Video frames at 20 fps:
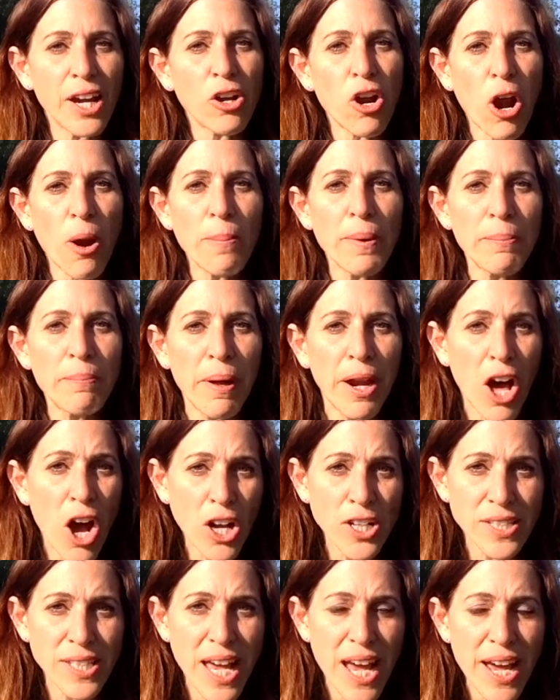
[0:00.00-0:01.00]
and carbon
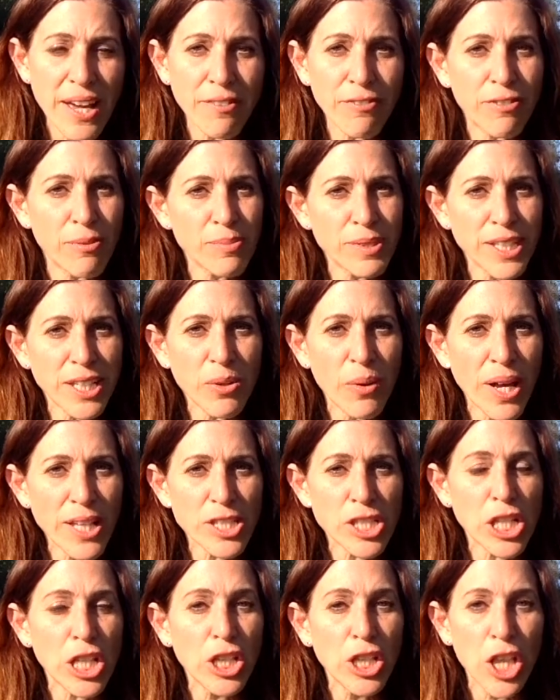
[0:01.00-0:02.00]
monoxide from
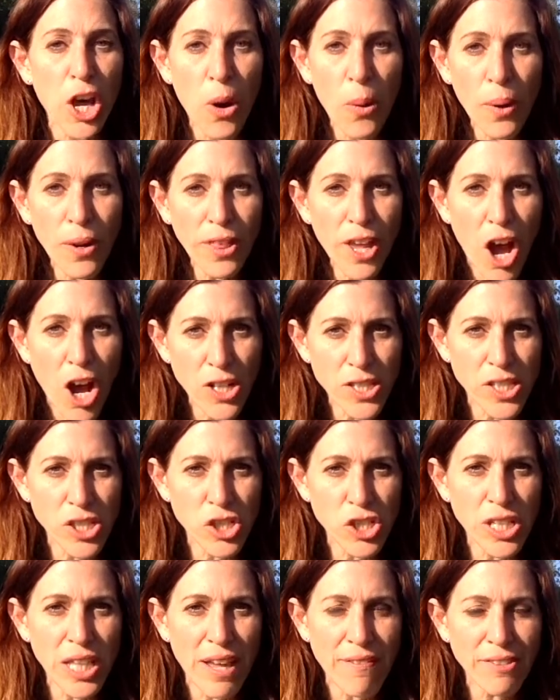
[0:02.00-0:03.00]
cigarettes lower the
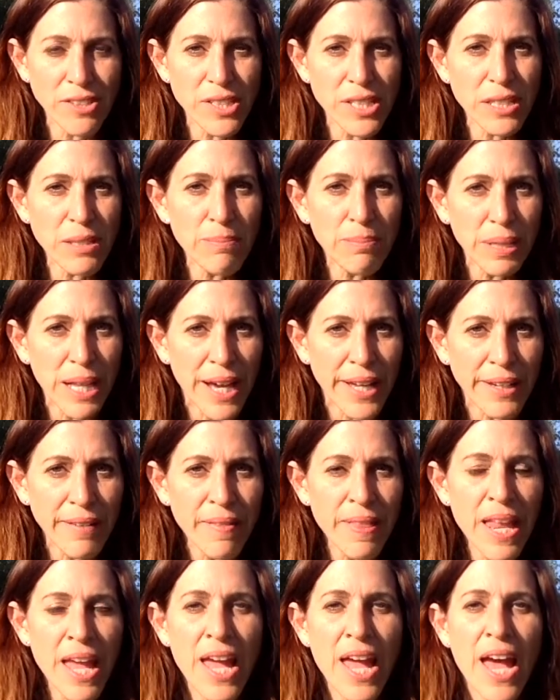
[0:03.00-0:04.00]
oxygen levels in the blood
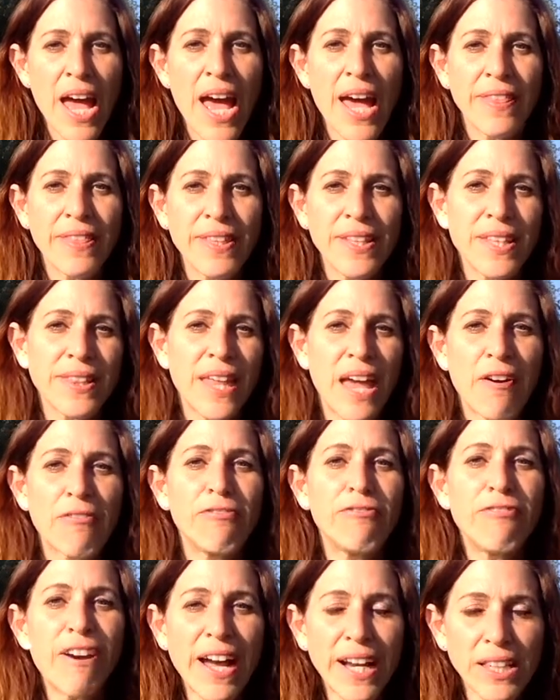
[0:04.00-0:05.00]
and they
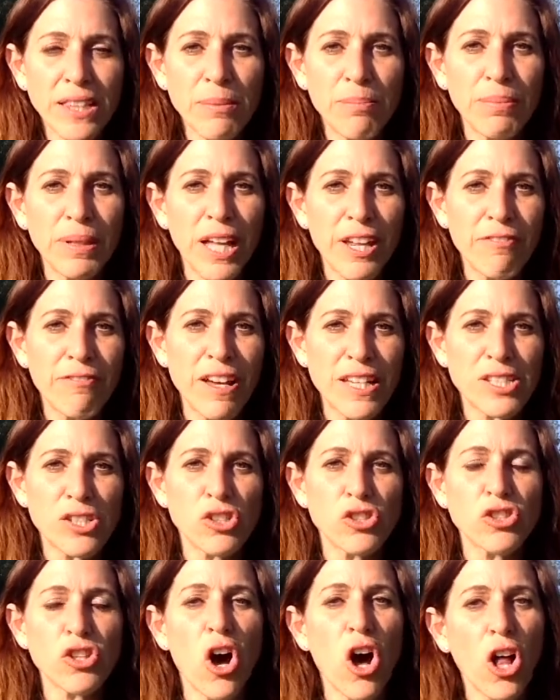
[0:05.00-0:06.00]
affect the blood
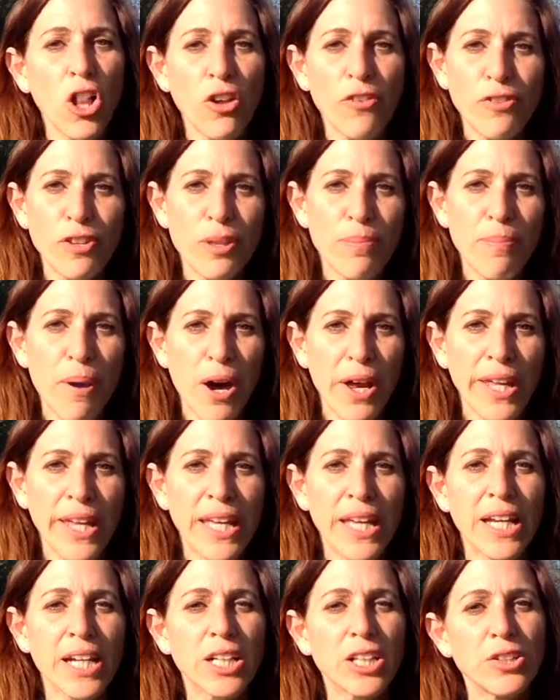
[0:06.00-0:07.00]
vessels all over the
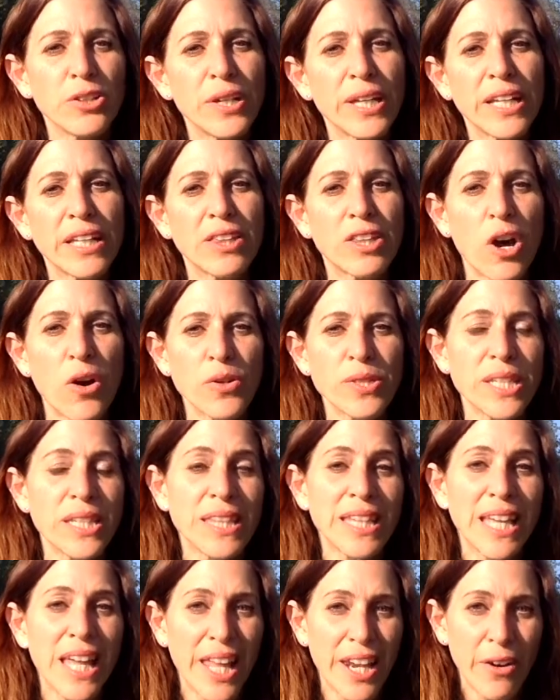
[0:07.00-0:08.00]
body, including those
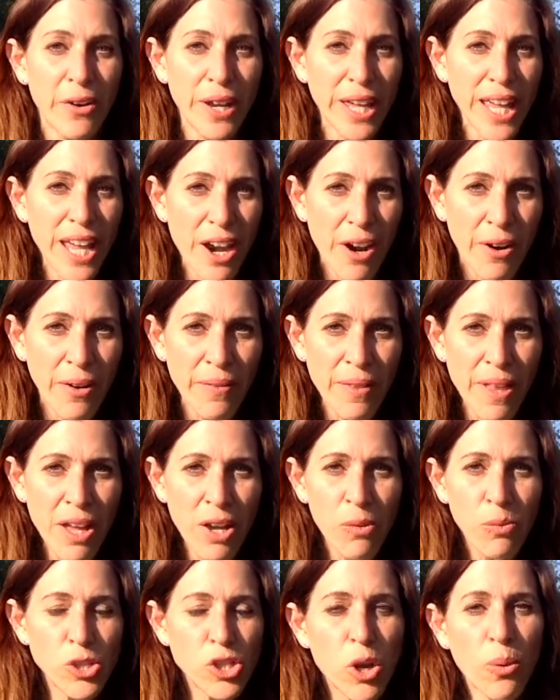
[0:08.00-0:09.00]
in the inner ear,
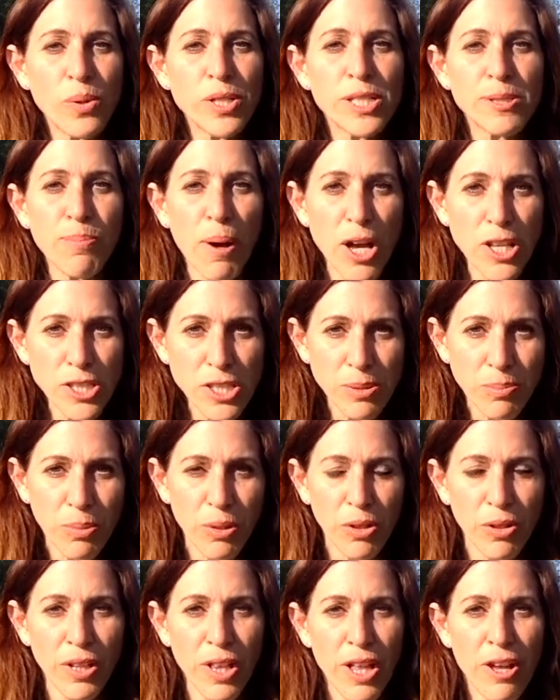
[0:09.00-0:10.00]
which are
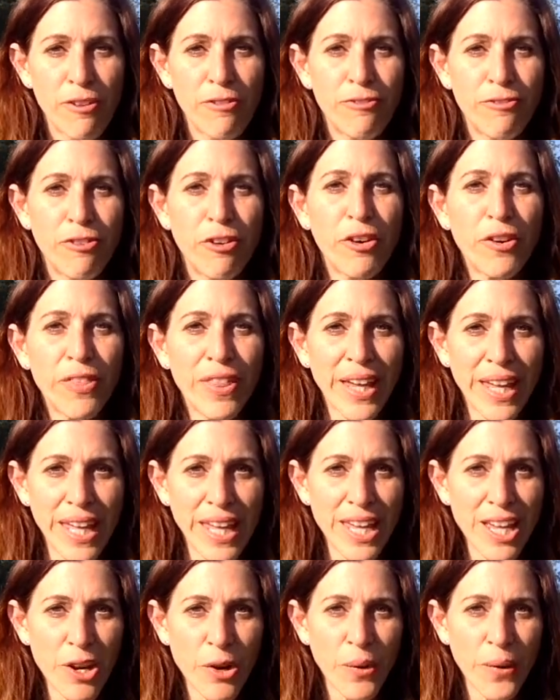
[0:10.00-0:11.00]
responsible for the
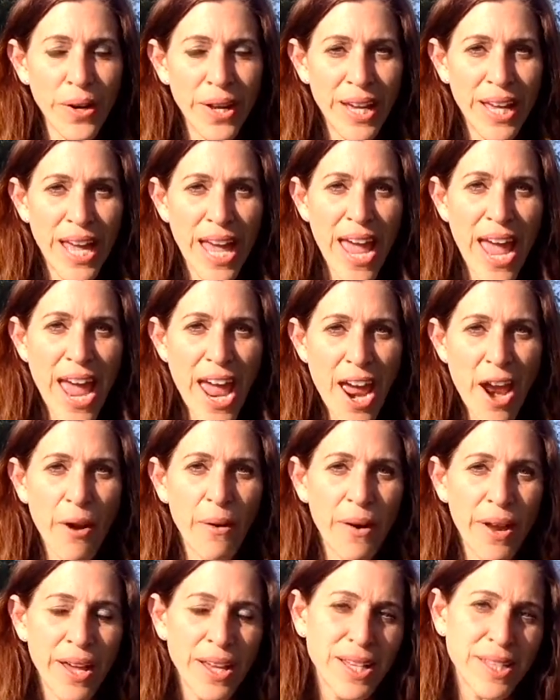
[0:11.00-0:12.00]
ear
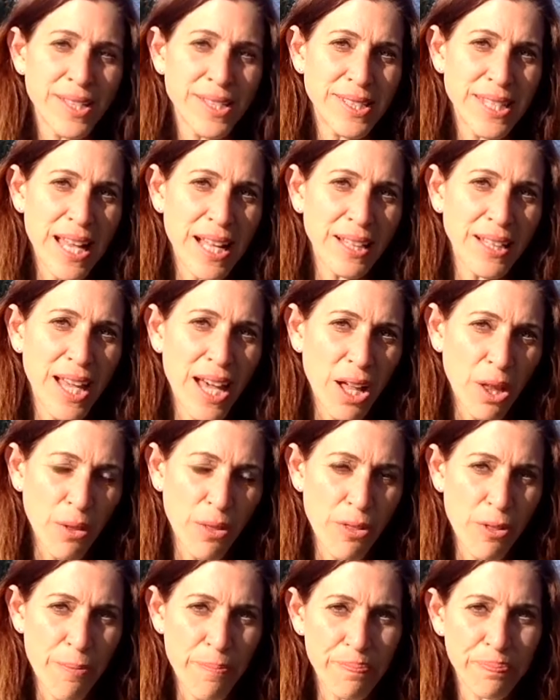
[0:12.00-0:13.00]
hair cell
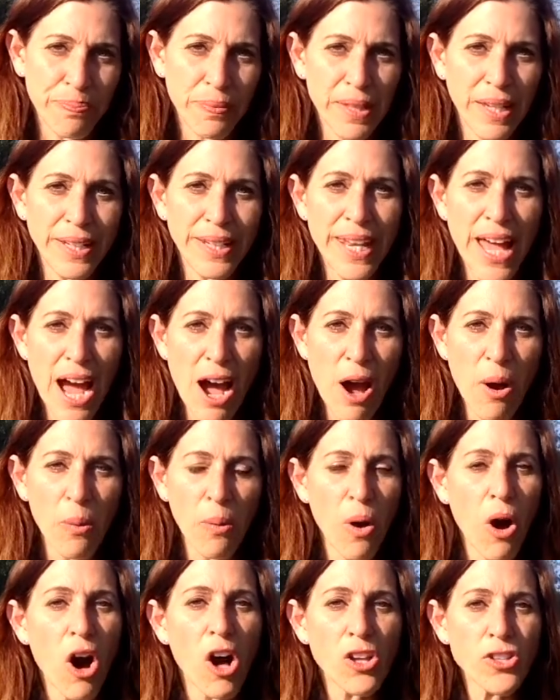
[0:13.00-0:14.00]
health.
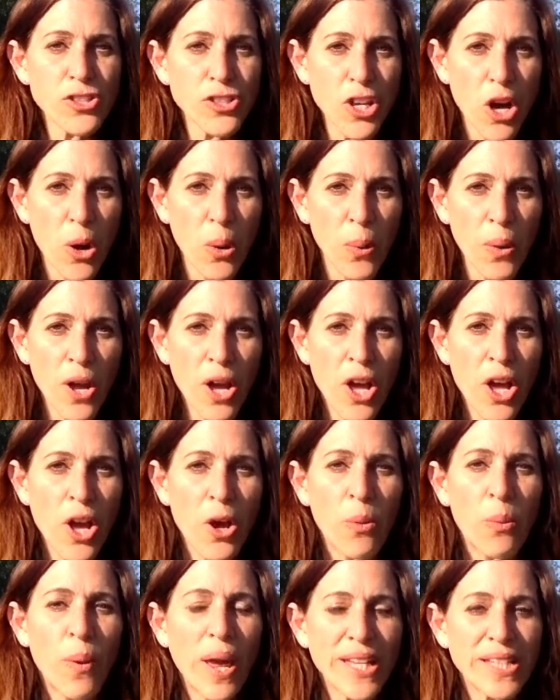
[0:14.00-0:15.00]
Now, also,
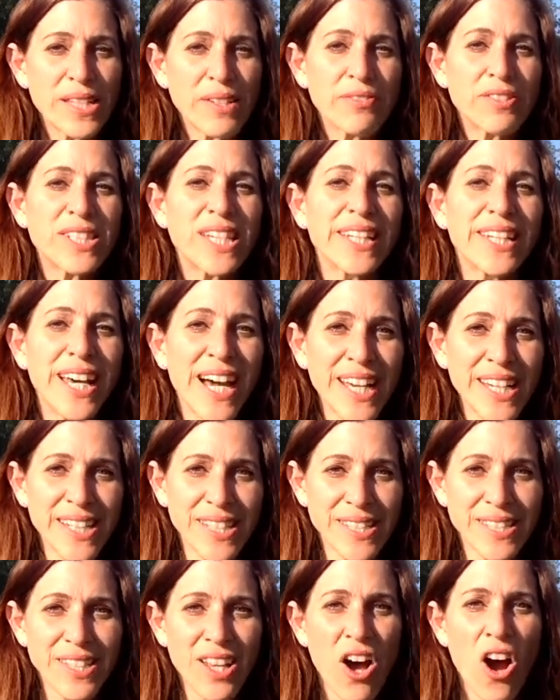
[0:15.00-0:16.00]
rates of
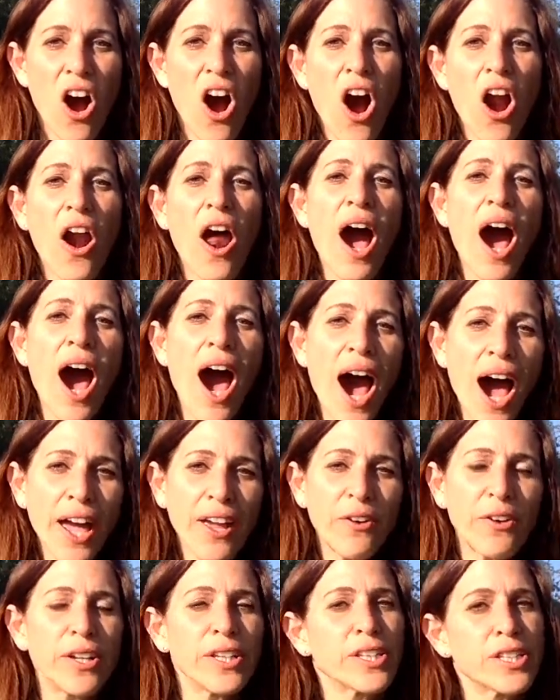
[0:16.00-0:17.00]
tinnitus are
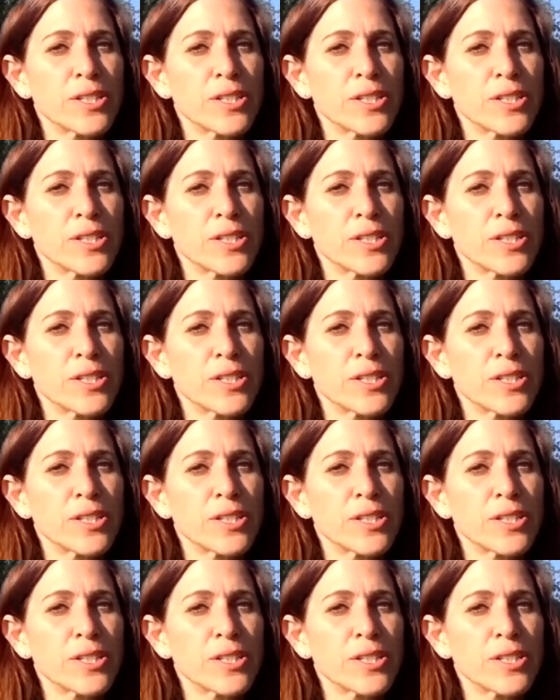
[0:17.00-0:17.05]
higher in